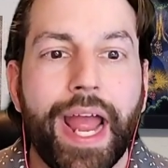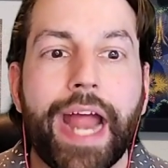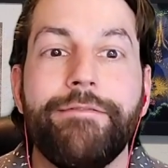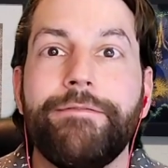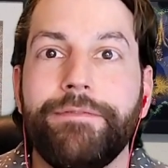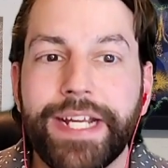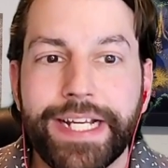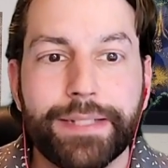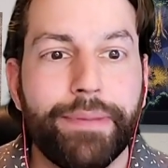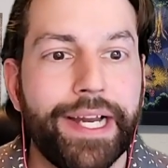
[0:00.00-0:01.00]
and
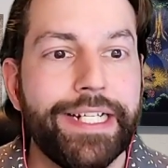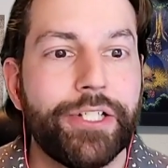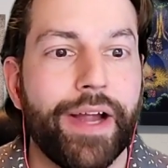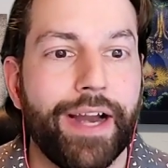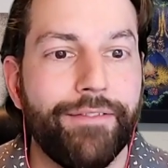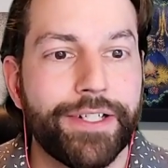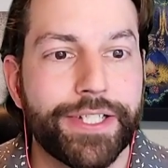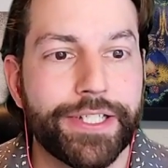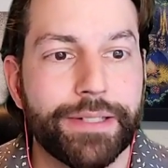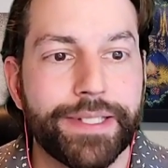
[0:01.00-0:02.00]
fees paid to
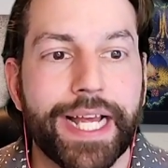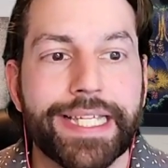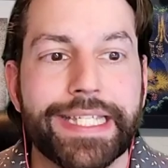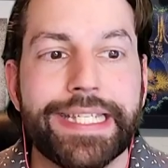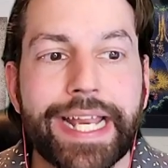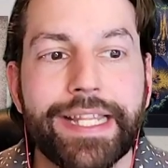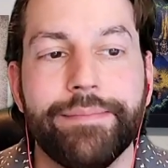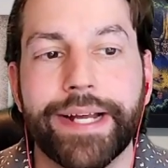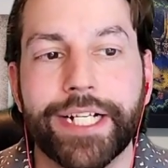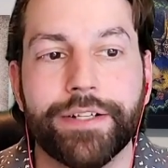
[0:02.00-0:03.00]
Eversystems has netted the
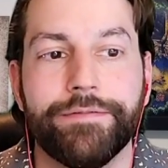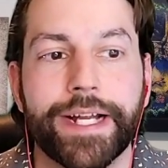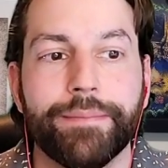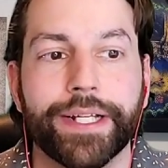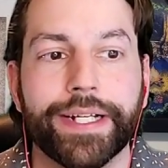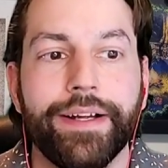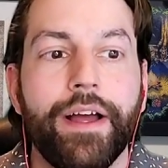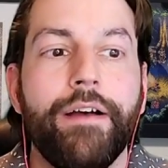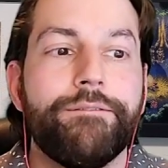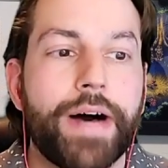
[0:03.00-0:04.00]
Manchin family
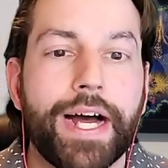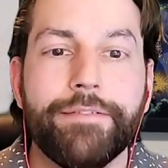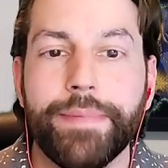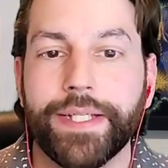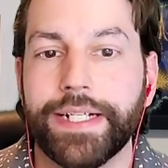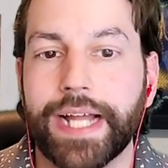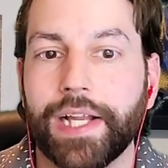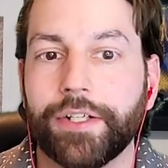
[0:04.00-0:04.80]
$5 million